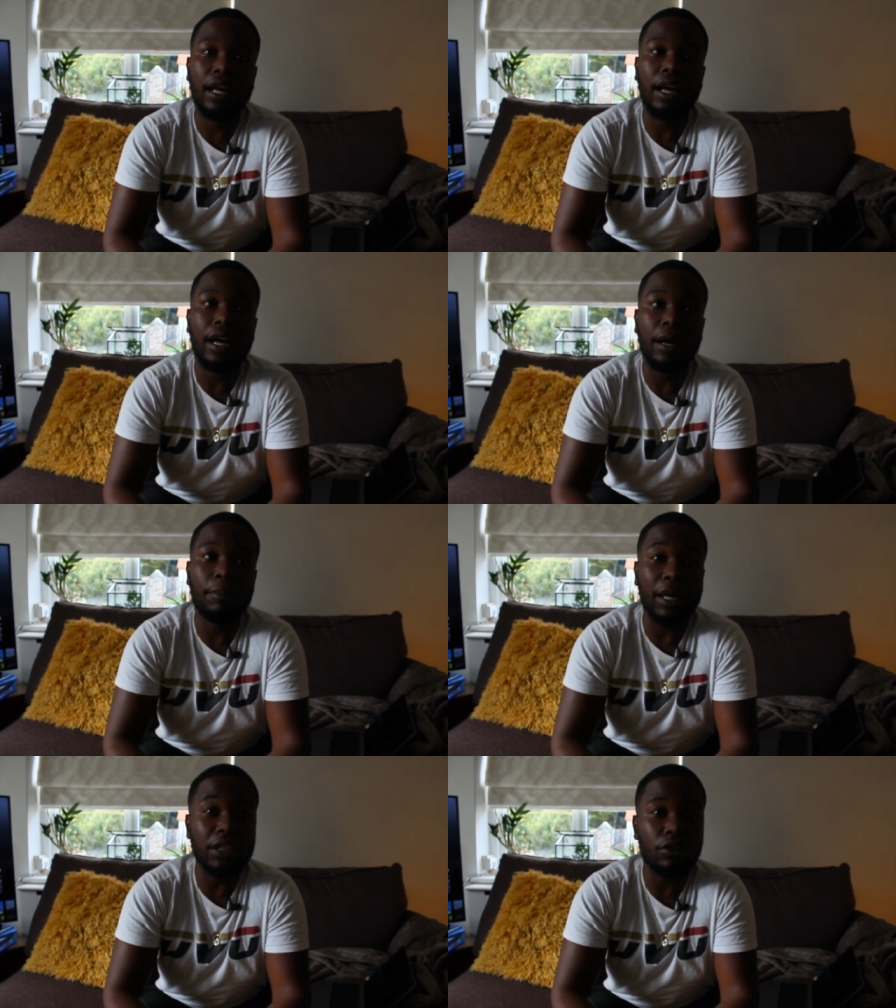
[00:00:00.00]

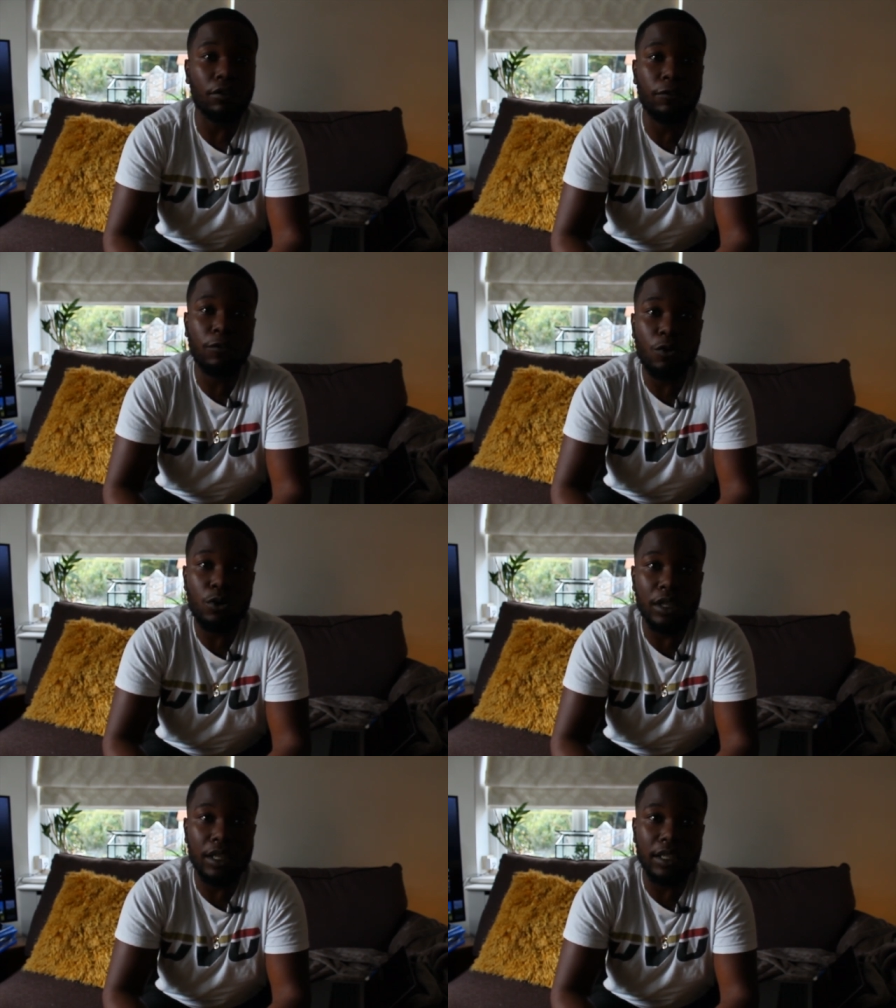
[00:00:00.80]
Uh, based on
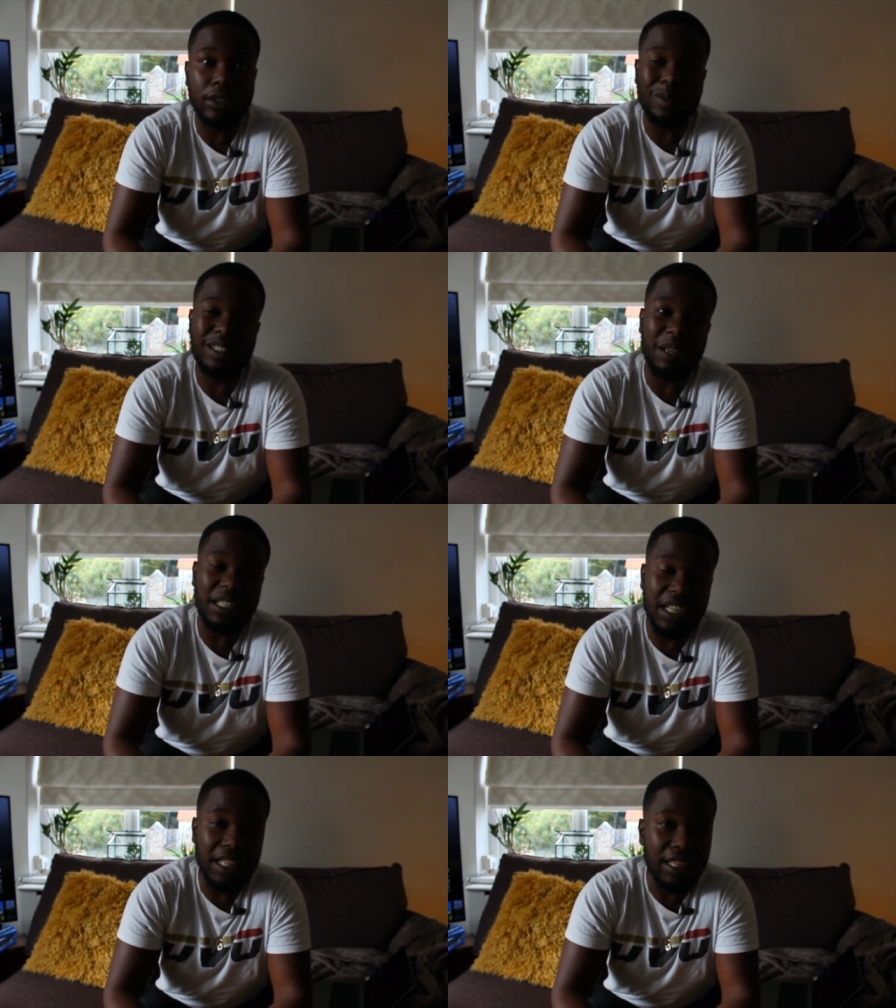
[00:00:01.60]
four years with
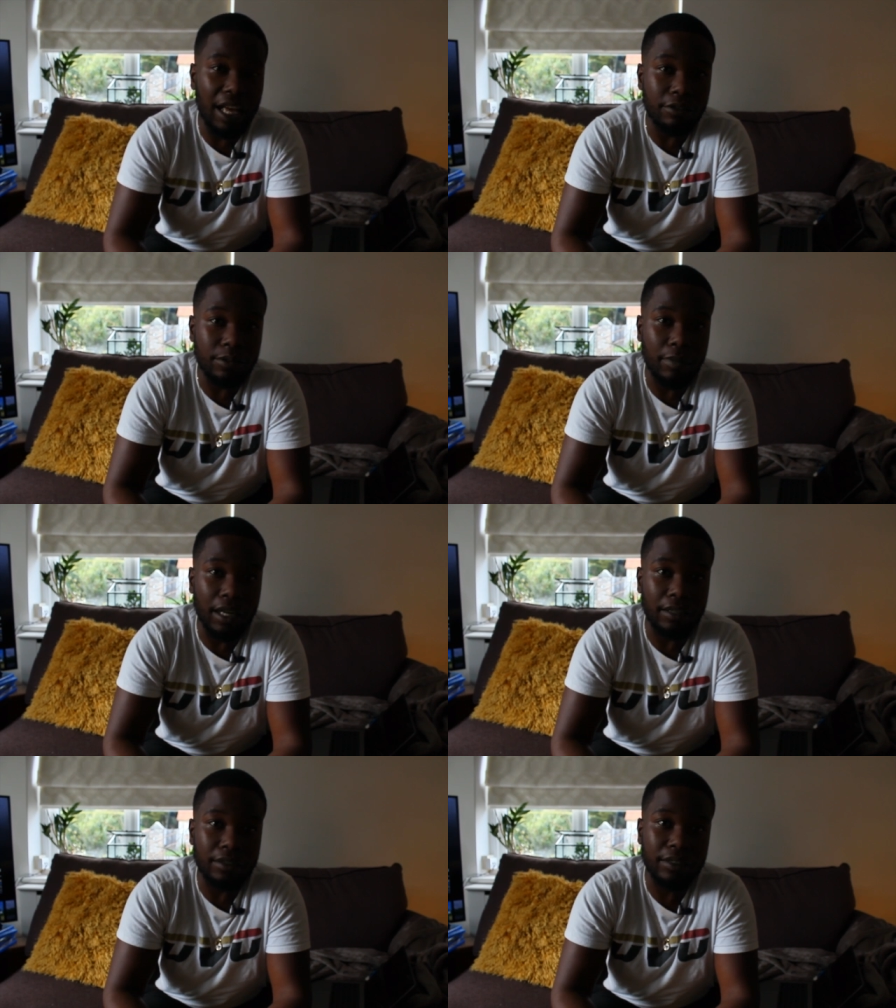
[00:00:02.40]
about 10,000
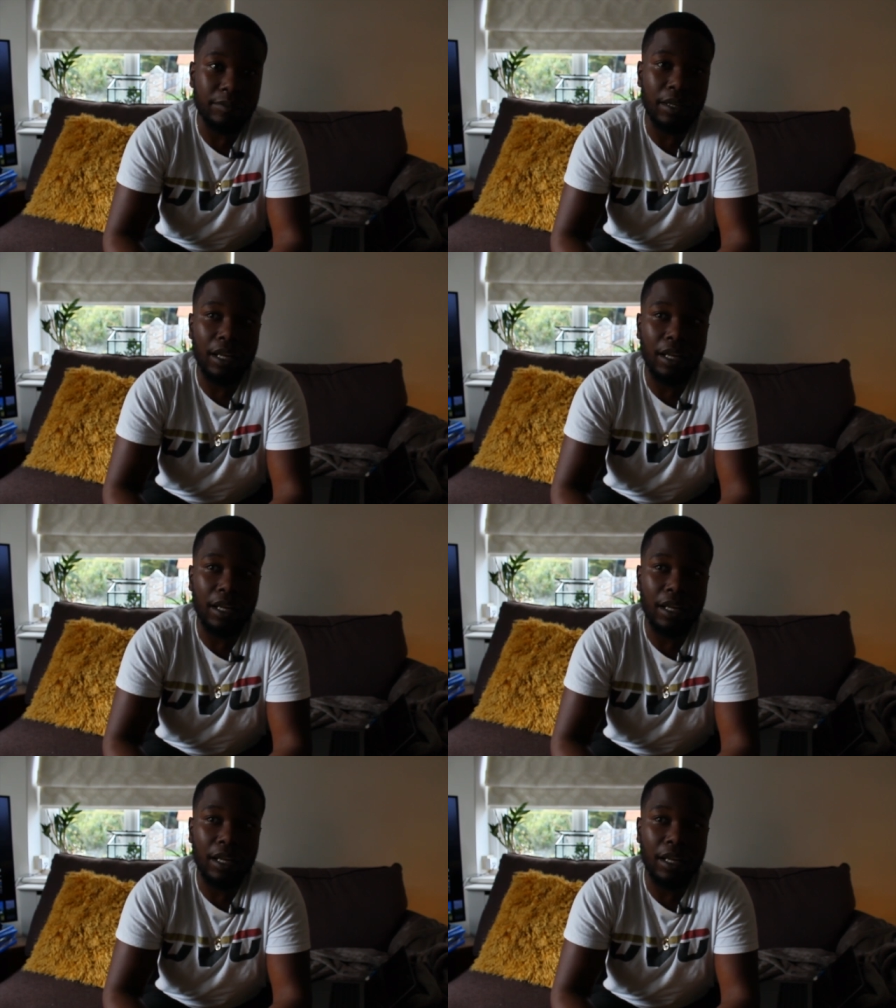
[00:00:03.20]
miles,